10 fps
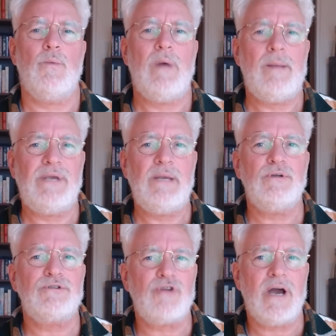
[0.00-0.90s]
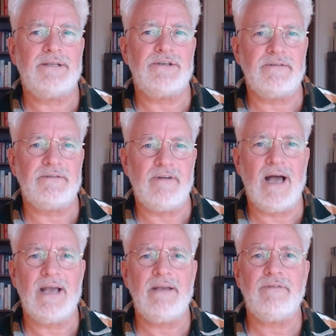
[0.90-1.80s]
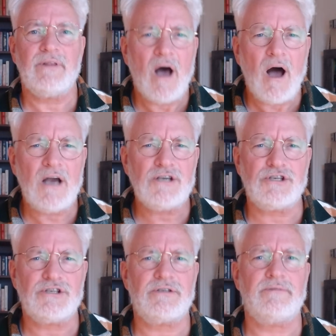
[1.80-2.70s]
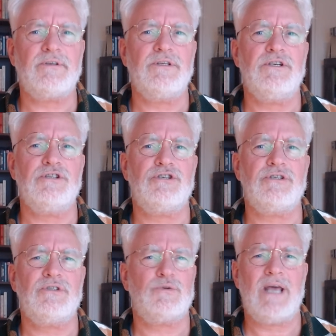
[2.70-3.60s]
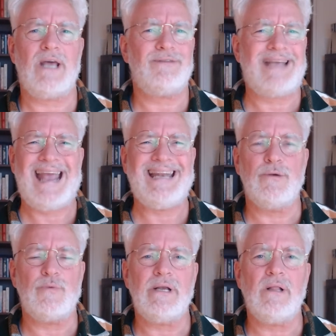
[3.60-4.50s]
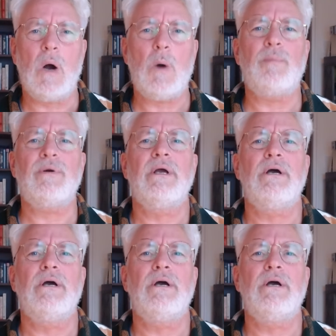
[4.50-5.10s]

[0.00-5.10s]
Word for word: where people try to survive in the harshest of conditions without any real hope